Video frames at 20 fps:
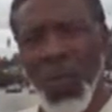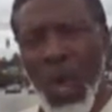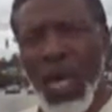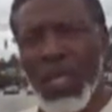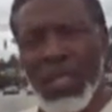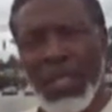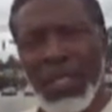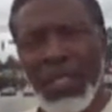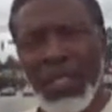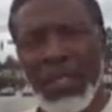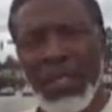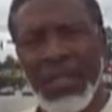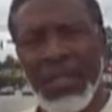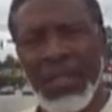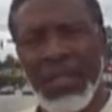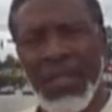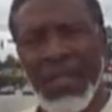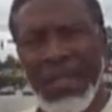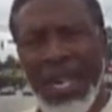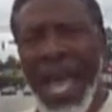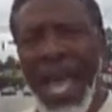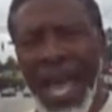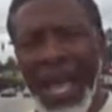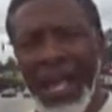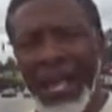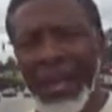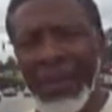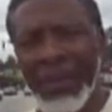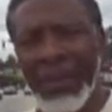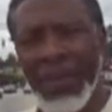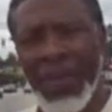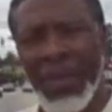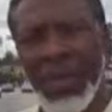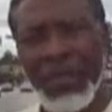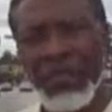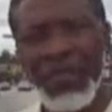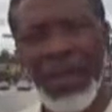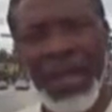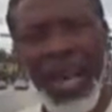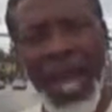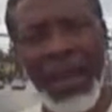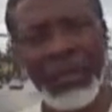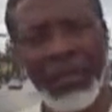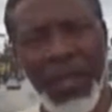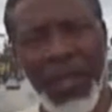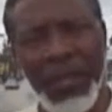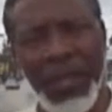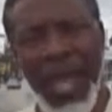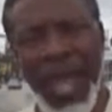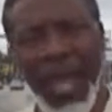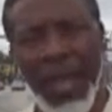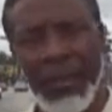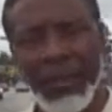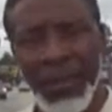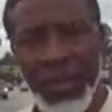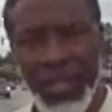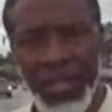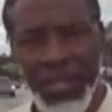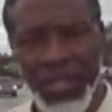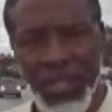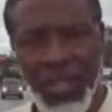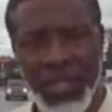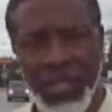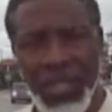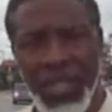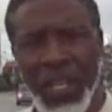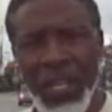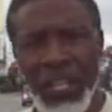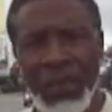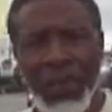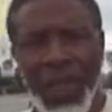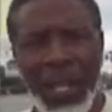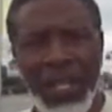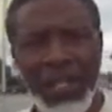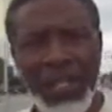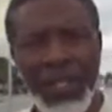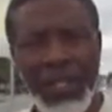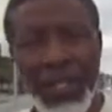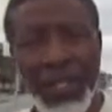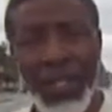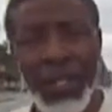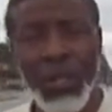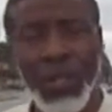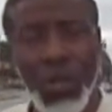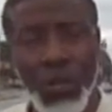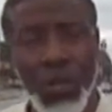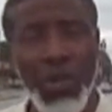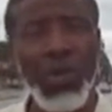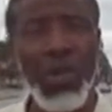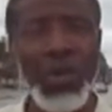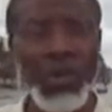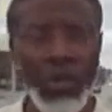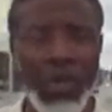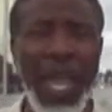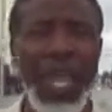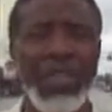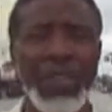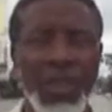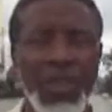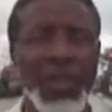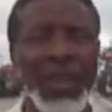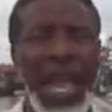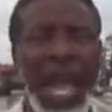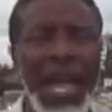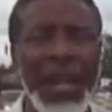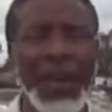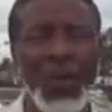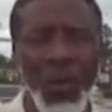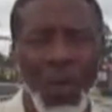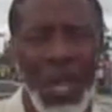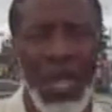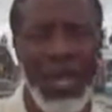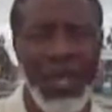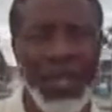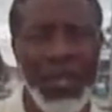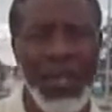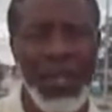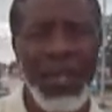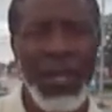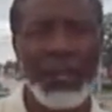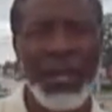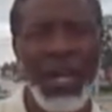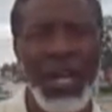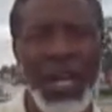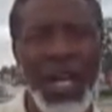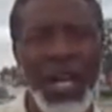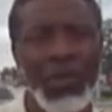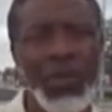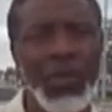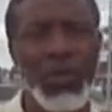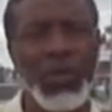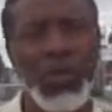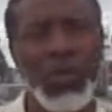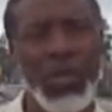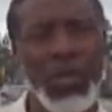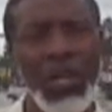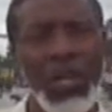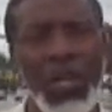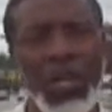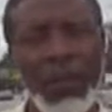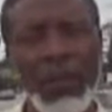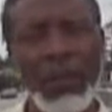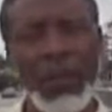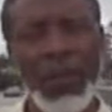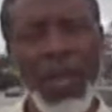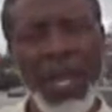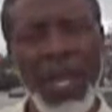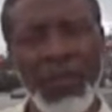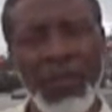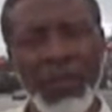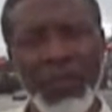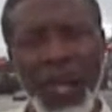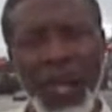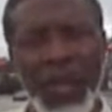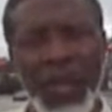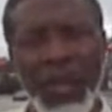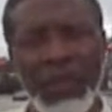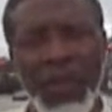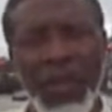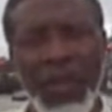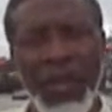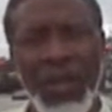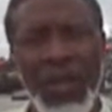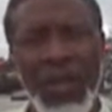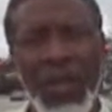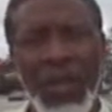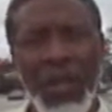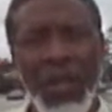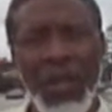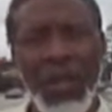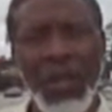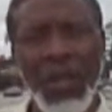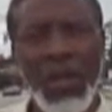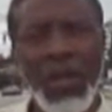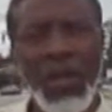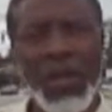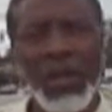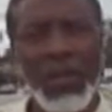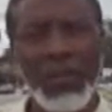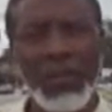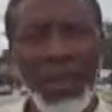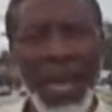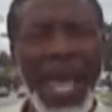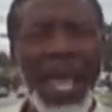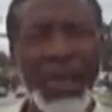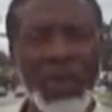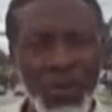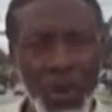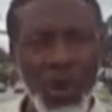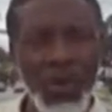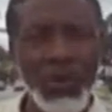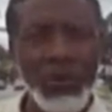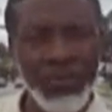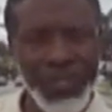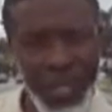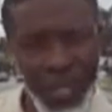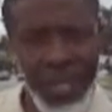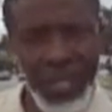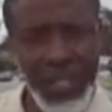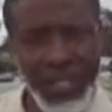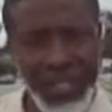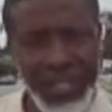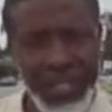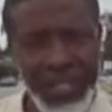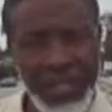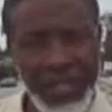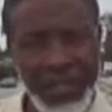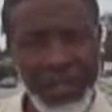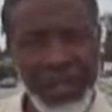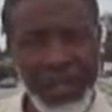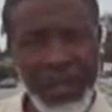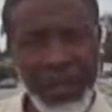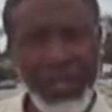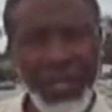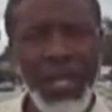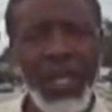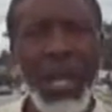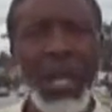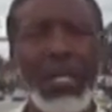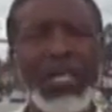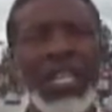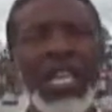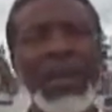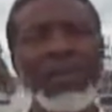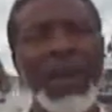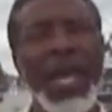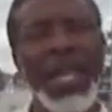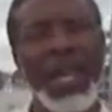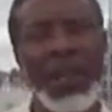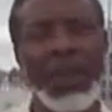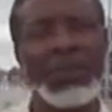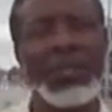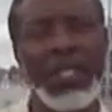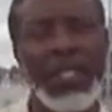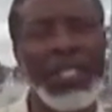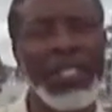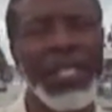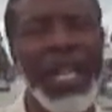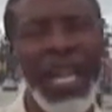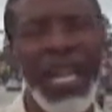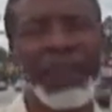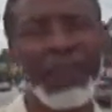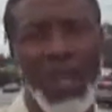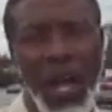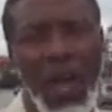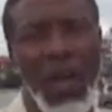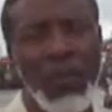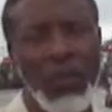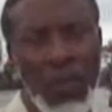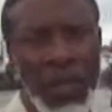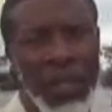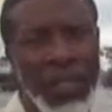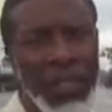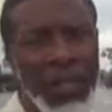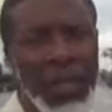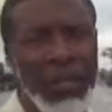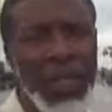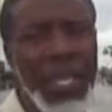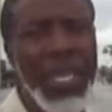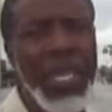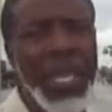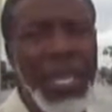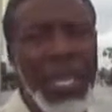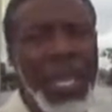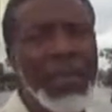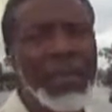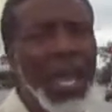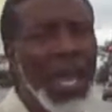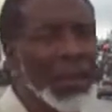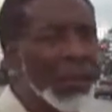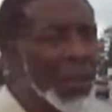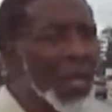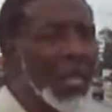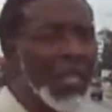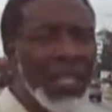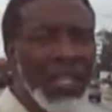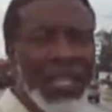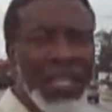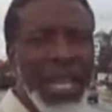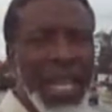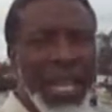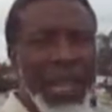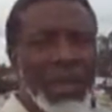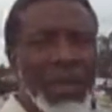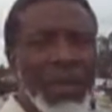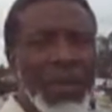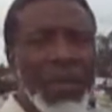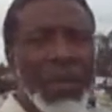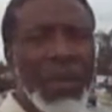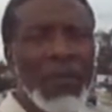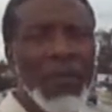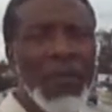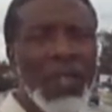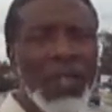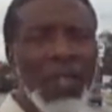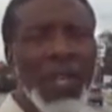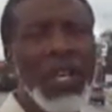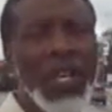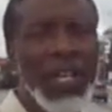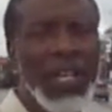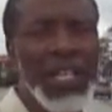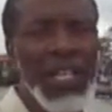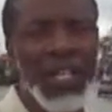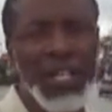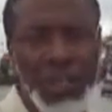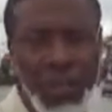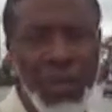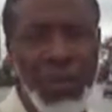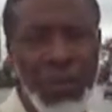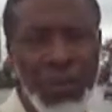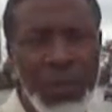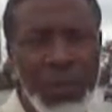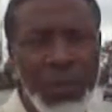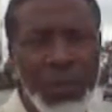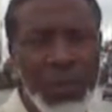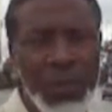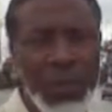once to die, but after that, the judgment. So you will think you got away because you stood in front of a black robe judge, because he may go to the same golf club. He may be in the same fraternity as you